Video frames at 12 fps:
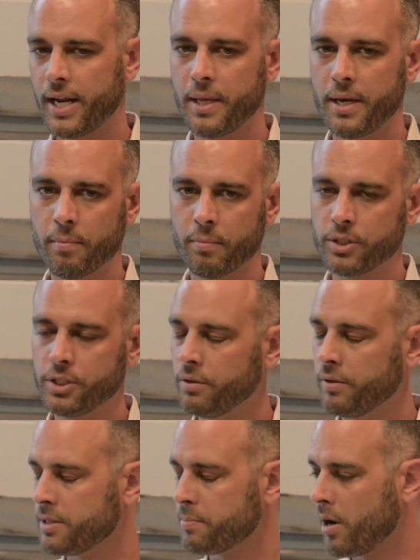And then number
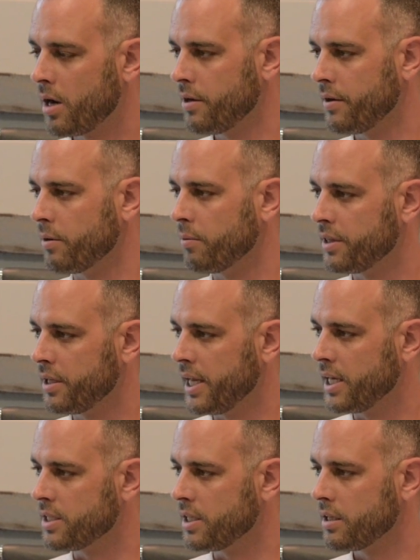two is partnering with an
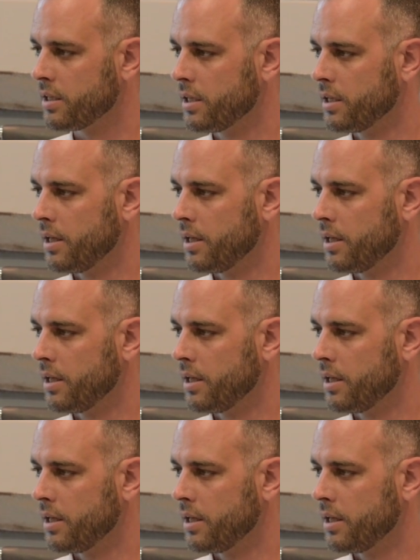agent